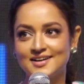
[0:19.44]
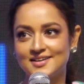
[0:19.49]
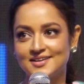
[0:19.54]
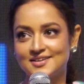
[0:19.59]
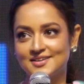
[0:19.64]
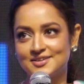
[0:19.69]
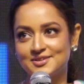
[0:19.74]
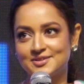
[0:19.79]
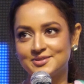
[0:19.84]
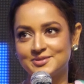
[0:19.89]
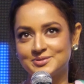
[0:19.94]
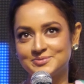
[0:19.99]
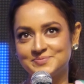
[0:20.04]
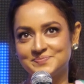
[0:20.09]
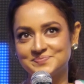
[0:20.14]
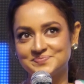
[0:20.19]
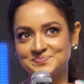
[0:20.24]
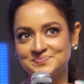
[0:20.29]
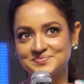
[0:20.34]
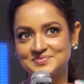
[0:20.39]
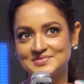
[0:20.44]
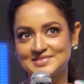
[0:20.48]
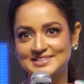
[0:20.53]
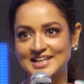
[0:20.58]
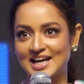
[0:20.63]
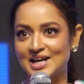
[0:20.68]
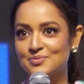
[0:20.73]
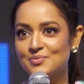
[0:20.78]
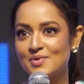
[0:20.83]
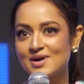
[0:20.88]
Um,
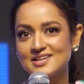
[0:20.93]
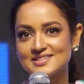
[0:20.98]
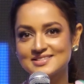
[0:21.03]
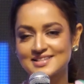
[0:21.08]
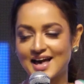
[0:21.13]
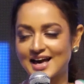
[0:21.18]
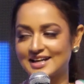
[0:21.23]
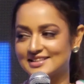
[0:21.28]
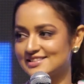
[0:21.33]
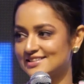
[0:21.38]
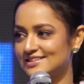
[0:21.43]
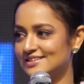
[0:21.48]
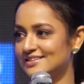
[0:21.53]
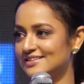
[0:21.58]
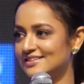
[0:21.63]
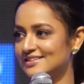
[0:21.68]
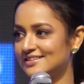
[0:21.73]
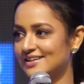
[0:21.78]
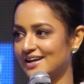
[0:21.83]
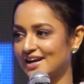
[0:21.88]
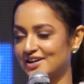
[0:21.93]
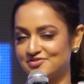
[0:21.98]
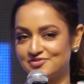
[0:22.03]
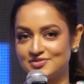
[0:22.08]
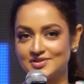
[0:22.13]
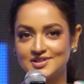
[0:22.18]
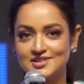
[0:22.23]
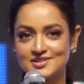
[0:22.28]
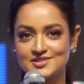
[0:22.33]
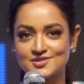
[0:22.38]
SIIMA is actually, I
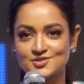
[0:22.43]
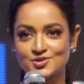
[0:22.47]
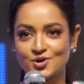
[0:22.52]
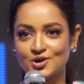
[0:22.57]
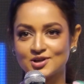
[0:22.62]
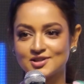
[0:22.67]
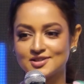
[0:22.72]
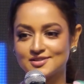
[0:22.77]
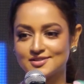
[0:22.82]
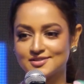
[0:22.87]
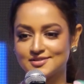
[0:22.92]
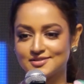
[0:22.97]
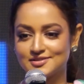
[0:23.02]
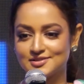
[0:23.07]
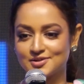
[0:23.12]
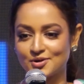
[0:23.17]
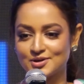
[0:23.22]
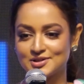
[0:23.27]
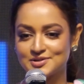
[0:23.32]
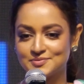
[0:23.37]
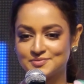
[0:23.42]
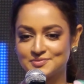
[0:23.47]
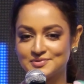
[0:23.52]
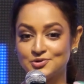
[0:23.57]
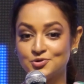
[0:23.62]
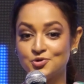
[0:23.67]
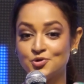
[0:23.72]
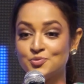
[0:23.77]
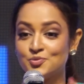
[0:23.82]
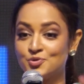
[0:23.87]
feel it's not a, not,
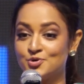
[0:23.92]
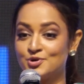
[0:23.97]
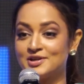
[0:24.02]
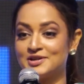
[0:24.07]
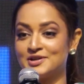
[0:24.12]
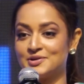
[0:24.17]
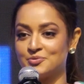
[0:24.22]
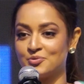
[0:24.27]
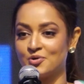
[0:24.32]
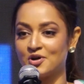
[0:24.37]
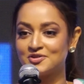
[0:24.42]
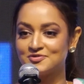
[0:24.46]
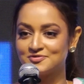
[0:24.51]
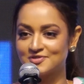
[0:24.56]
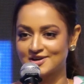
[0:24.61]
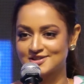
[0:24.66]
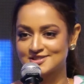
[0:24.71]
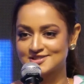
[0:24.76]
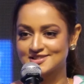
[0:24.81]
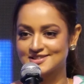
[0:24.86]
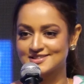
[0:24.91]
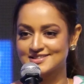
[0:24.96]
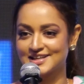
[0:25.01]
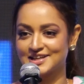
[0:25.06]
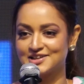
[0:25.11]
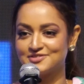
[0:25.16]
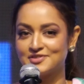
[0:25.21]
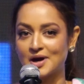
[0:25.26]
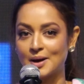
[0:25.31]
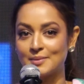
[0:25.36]
no more an award function, it's
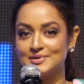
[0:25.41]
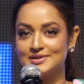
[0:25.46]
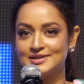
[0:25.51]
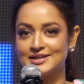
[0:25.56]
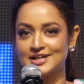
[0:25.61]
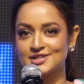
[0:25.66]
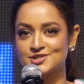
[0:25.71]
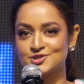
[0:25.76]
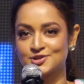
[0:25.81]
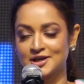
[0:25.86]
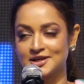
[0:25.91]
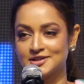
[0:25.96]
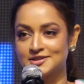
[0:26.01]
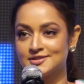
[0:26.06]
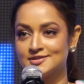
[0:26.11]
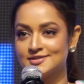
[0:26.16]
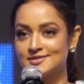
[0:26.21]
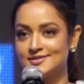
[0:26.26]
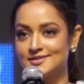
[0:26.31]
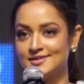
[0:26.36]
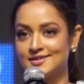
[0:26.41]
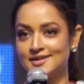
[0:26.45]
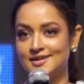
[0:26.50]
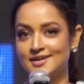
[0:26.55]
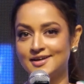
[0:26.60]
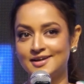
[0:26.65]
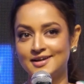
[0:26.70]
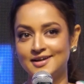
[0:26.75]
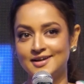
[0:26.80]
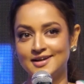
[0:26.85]
like a family get together
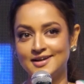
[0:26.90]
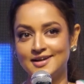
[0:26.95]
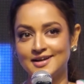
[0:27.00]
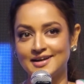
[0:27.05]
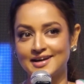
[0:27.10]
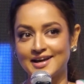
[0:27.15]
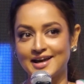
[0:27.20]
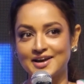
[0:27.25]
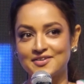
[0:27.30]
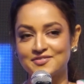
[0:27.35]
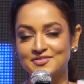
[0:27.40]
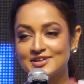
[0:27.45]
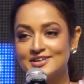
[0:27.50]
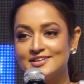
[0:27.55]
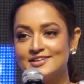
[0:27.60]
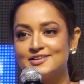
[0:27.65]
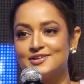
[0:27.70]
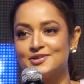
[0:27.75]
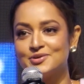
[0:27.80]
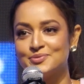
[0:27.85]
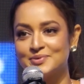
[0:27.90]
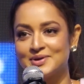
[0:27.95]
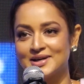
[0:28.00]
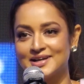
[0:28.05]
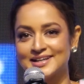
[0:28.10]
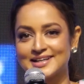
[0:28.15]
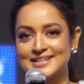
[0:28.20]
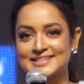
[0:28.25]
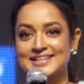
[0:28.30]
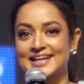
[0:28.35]
every year we
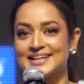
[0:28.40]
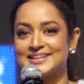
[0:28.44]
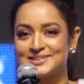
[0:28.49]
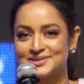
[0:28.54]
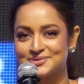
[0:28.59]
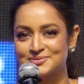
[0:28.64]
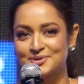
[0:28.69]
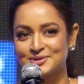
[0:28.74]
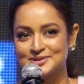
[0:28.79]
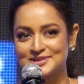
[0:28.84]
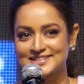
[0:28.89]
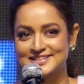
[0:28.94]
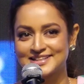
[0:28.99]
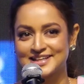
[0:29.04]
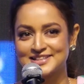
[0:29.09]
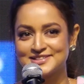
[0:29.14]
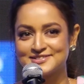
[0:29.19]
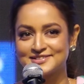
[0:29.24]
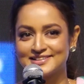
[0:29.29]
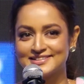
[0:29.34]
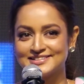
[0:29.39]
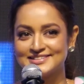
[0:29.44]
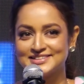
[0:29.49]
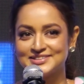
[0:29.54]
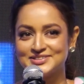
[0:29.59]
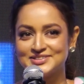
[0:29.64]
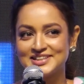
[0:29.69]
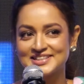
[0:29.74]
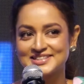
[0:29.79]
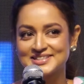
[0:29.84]
are excited about this get
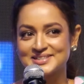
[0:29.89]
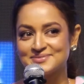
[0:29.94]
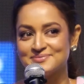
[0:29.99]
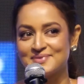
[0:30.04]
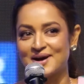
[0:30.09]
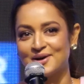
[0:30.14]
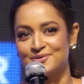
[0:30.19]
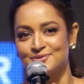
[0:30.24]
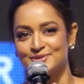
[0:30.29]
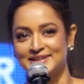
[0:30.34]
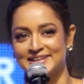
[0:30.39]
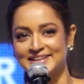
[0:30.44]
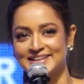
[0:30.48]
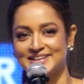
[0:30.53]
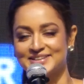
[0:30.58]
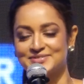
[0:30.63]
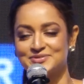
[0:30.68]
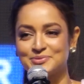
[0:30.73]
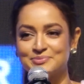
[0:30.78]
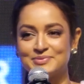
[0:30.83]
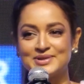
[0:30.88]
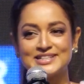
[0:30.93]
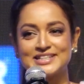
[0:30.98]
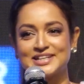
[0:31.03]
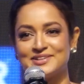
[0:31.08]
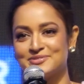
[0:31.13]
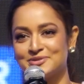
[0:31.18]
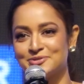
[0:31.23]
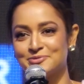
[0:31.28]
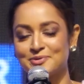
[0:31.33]
together. There's some outing, we meet
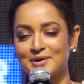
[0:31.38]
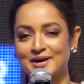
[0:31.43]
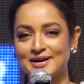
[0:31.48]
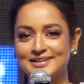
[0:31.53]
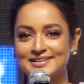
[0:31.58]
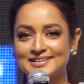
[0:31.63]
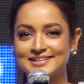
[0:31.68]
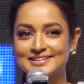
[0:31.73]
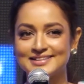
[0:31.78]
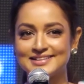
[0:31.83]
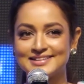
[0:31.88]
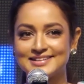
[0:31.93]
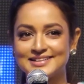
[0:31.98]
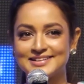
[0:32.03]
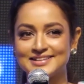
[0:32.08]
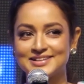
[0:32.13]
everyone,